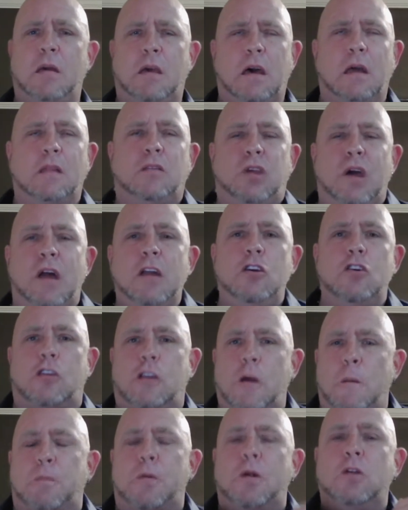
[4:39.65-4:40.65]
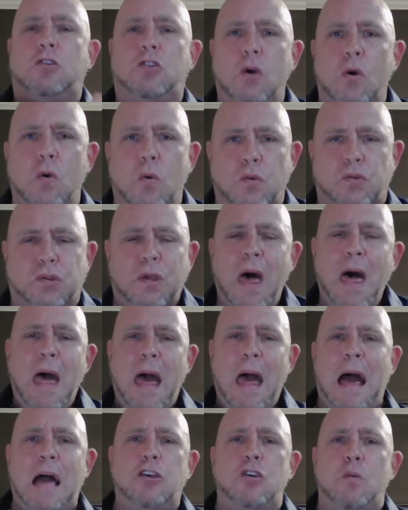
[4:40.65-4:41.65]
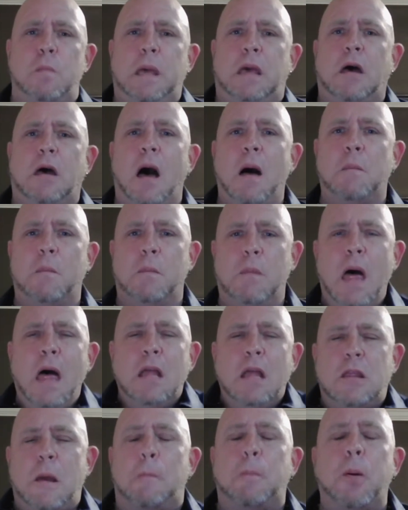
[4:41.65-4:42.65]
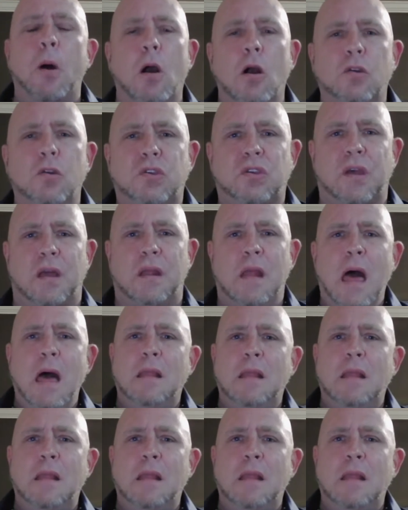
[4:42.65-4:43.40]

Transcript: continue to produce, as you become the person